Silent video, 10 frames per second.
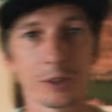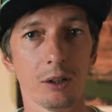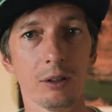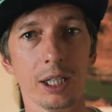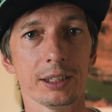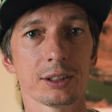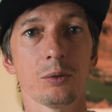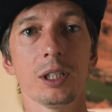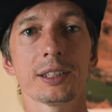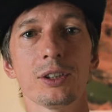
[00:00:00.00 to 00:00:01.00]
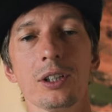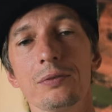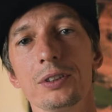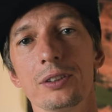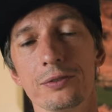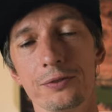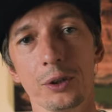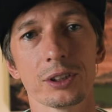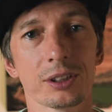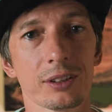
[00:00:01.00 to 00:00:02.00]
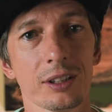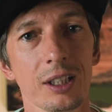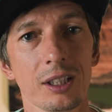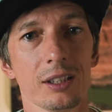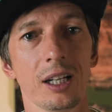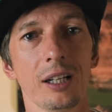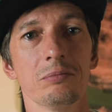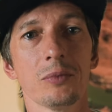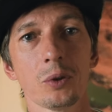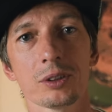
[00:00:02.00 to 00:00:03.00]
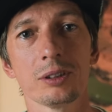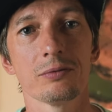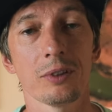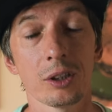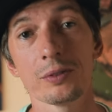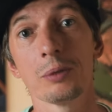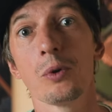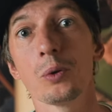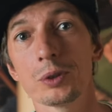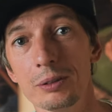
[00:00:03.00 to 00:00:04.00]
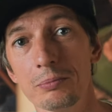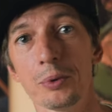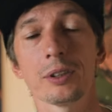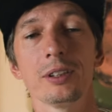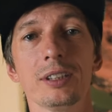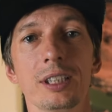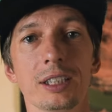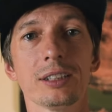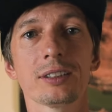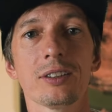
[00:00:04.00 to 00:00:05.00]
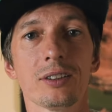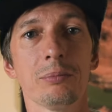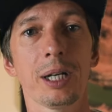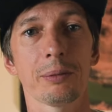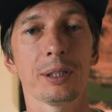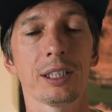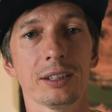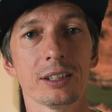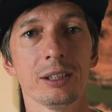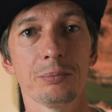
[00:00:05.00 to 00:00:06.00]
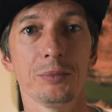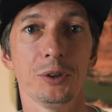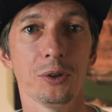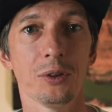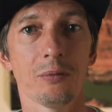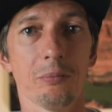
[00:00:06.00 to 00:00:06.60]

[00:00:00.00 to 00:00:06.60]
All right, so let's start with the first and one of the most important things on a backpacking trip, your